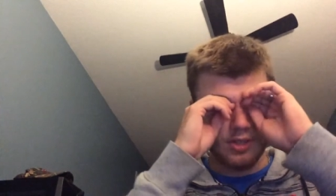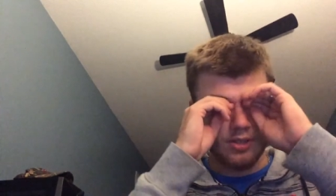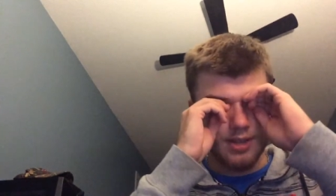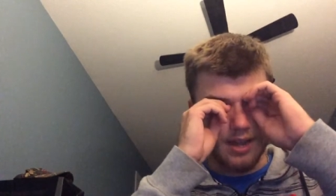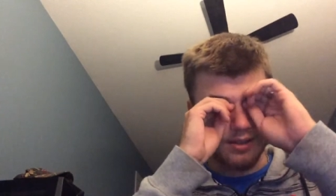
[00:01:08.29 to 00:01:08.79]
so
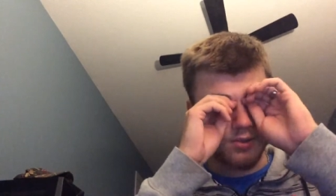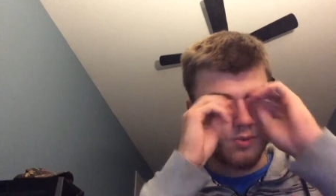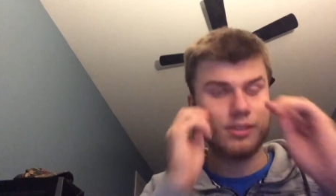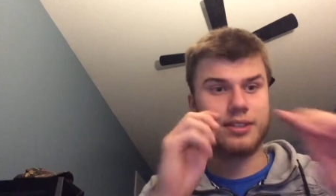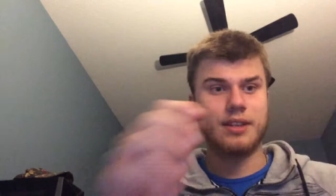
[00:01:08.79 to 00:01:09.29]
yeah,
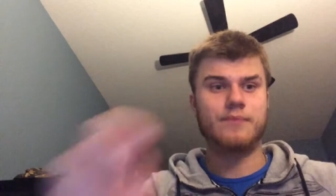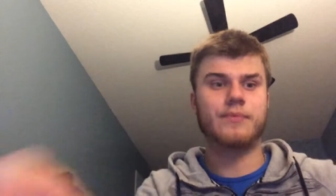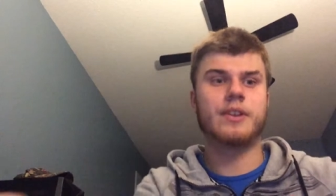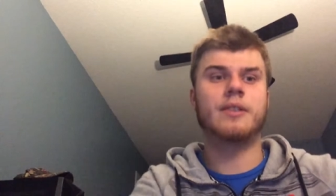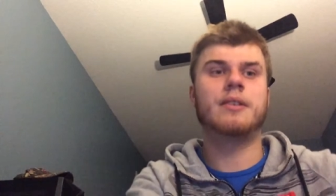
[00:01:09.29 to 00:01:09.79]
school's
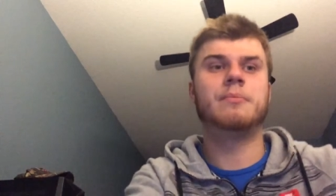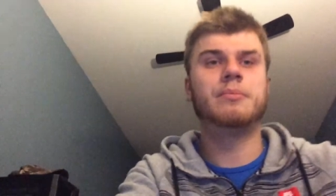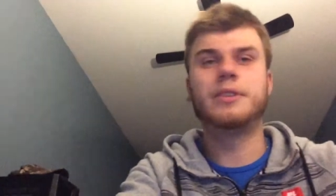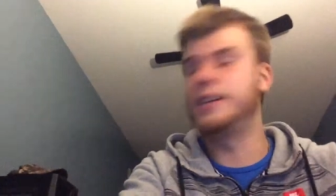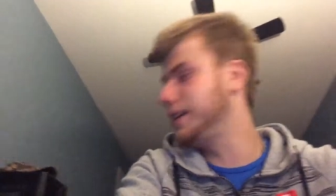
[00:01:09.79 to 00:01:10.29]

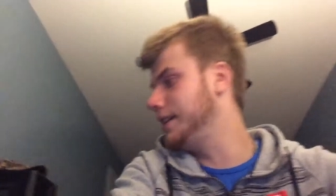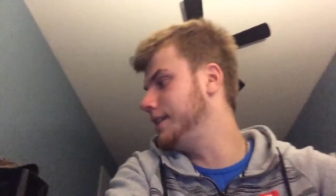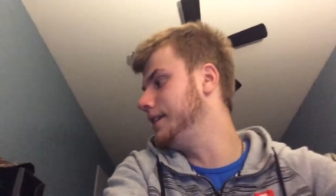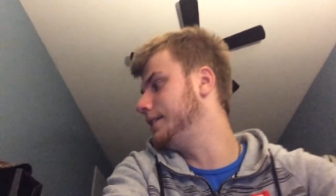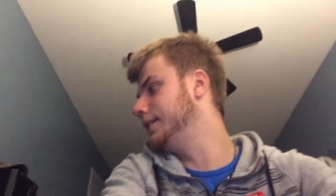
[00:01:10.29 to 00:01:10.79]

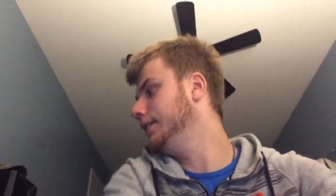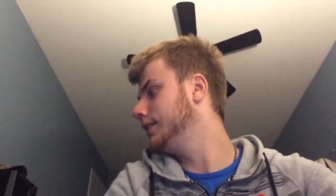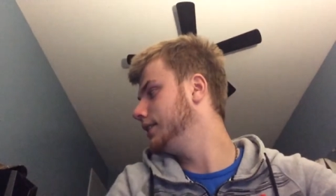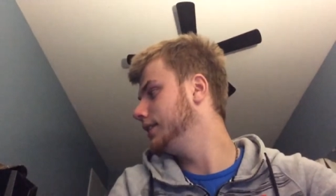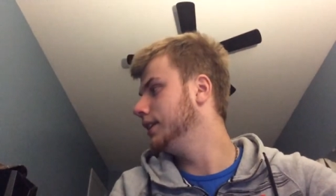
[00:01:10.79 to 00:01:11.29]
decent.